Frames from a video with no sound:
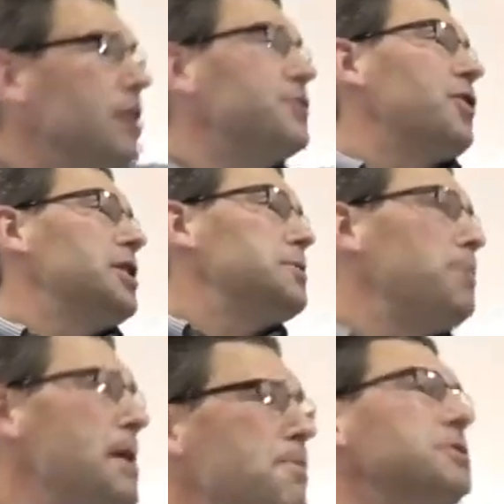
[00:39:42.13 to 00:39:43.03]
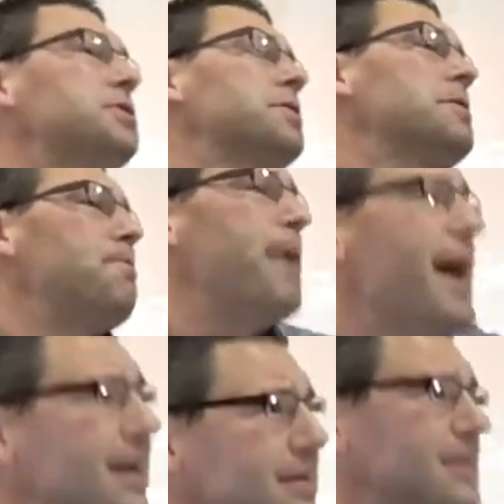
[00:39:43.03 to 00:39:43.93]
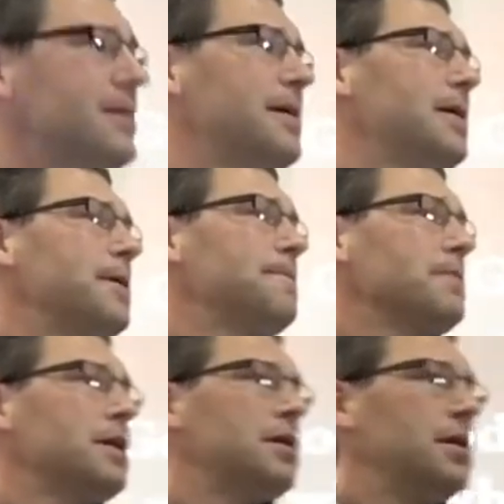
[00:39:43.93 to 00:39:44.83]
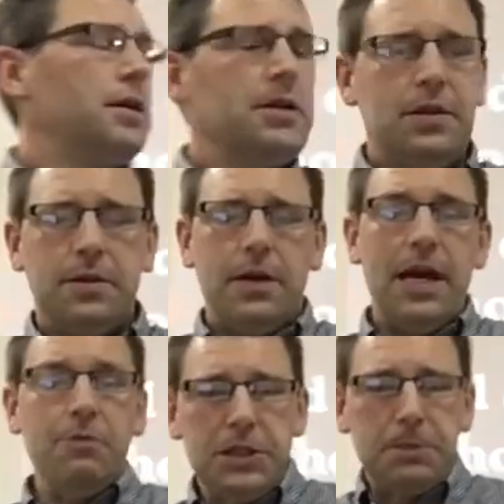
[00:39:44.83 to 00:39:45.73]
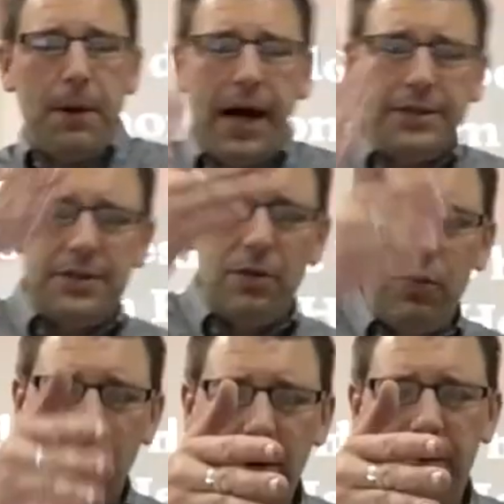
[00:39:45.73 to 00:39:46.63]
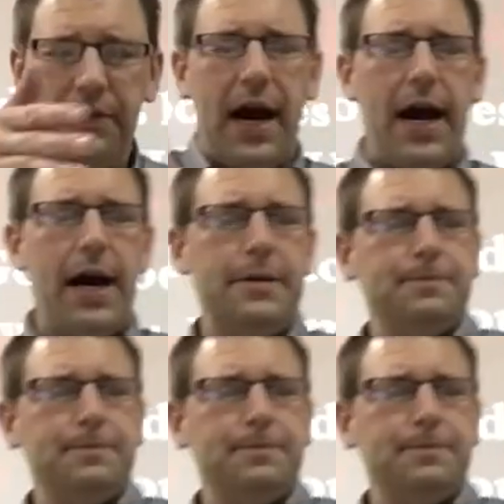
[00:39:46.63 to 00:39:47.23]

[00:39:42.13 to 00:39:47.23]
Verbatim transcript: for his people to repent in response to the word of God.